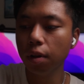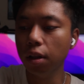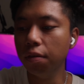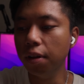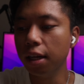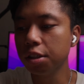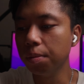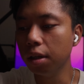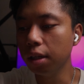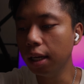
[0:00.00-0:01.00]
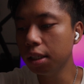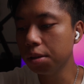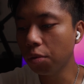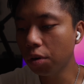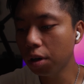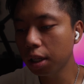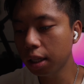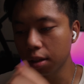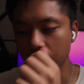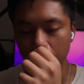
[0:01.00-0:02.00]
love that smell. It's more on
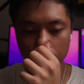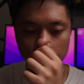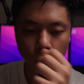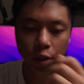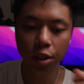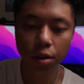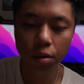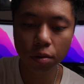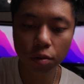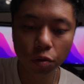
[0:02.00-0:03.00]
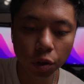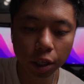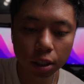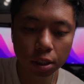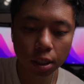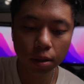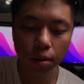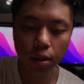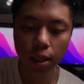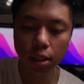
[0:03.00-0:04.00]
like the sweeter, fruitier scent.
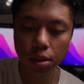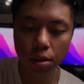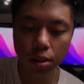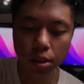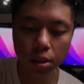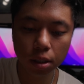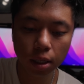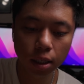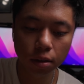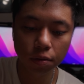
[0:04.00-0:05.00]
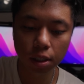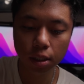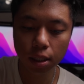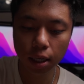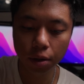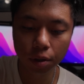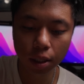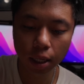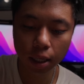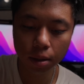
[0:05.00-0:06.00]
That's the kind of scents that I
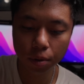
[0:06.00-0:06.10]
really like